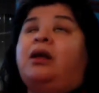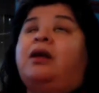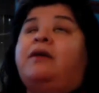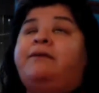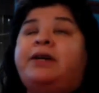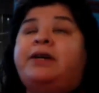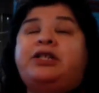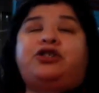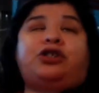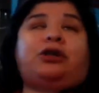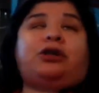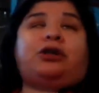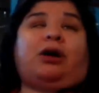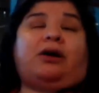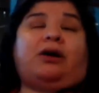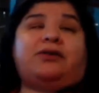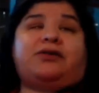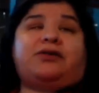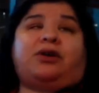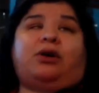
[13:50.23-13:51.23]
vision
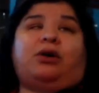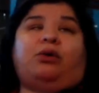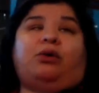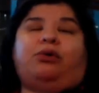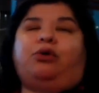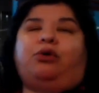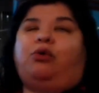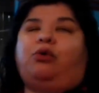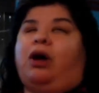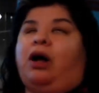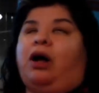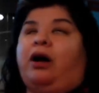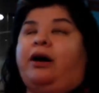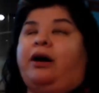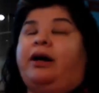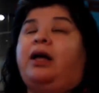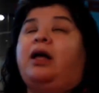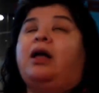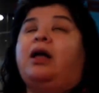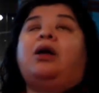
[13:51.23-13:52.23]
also, who
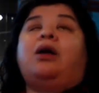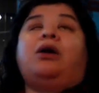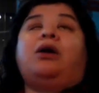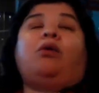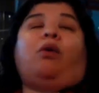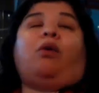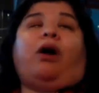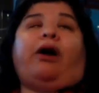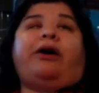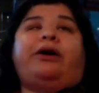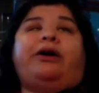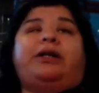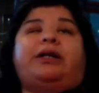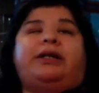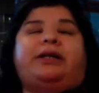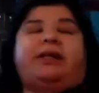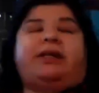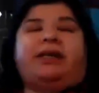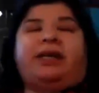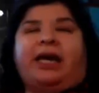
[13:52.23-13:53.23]
are
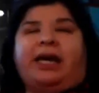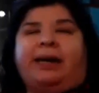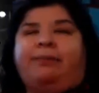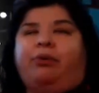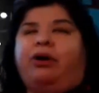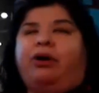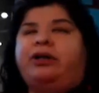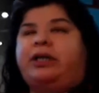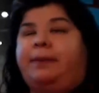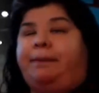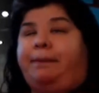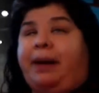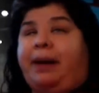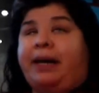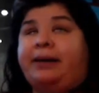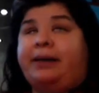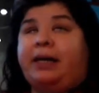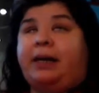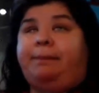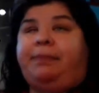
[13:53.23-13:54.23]
keyboard
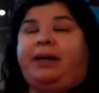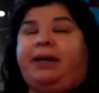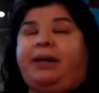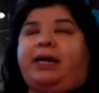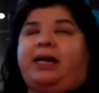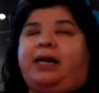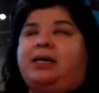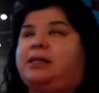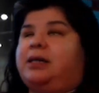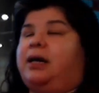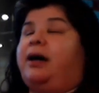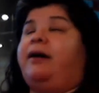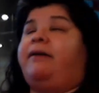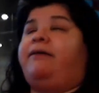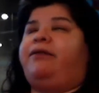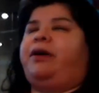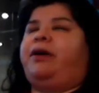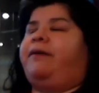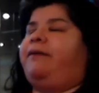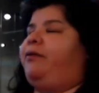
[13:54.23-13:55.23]
dependent because
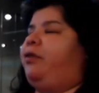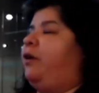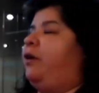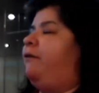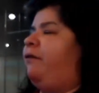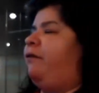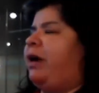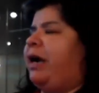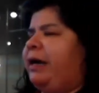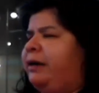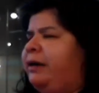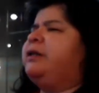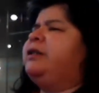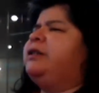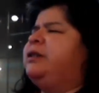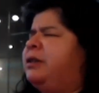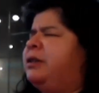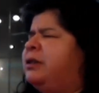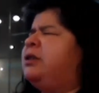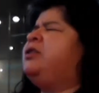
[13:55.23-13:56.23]
of their fine
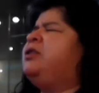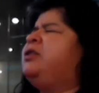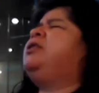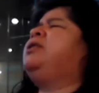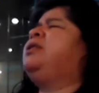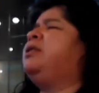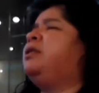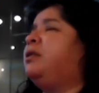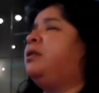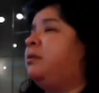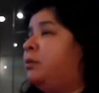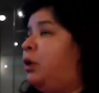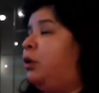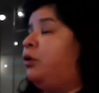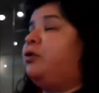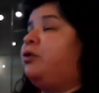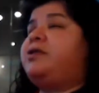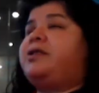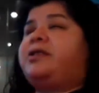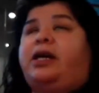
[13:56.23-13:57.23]

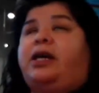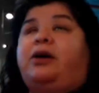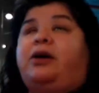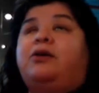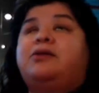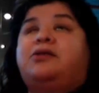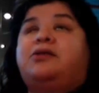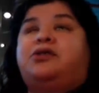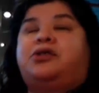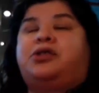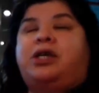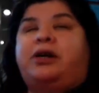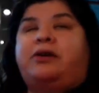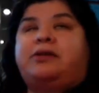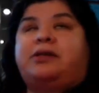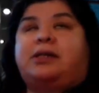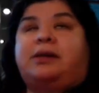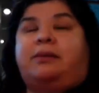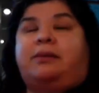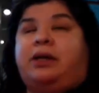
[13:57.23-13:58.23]
motor skills.
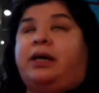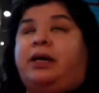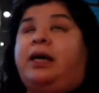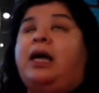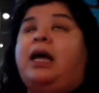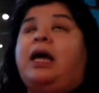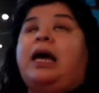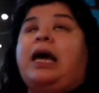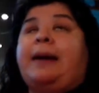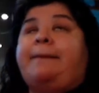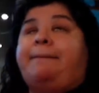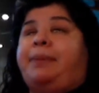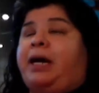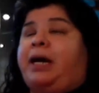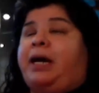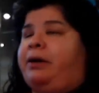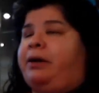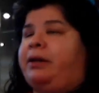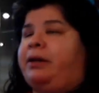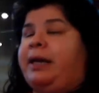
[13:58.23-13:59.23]
There's something
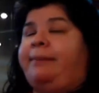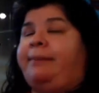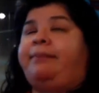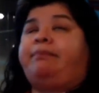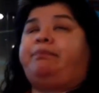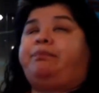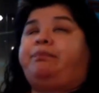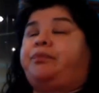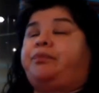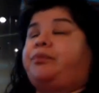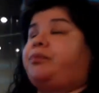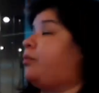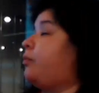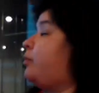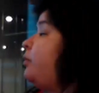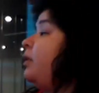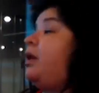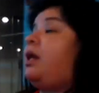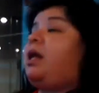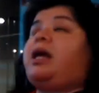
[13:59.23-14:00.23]
impairing them.
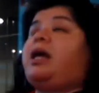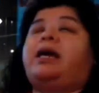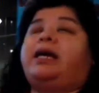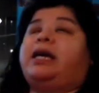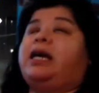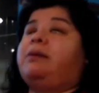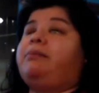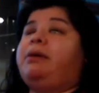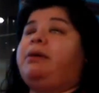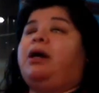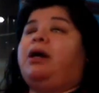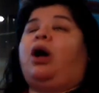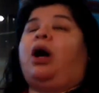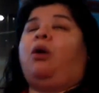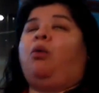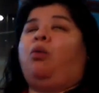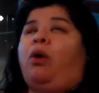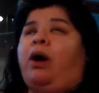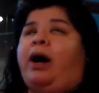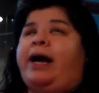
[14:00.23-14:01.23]
It can be
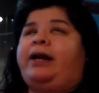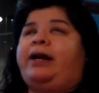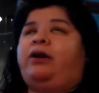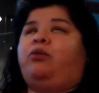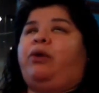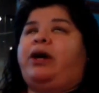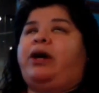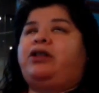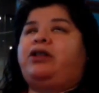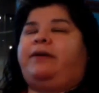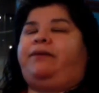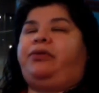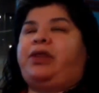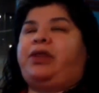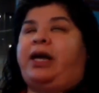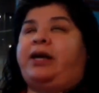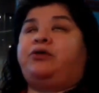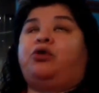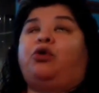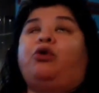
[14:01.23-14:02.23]
a wide range of
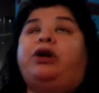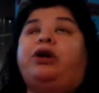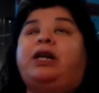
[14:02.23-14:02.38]
things, or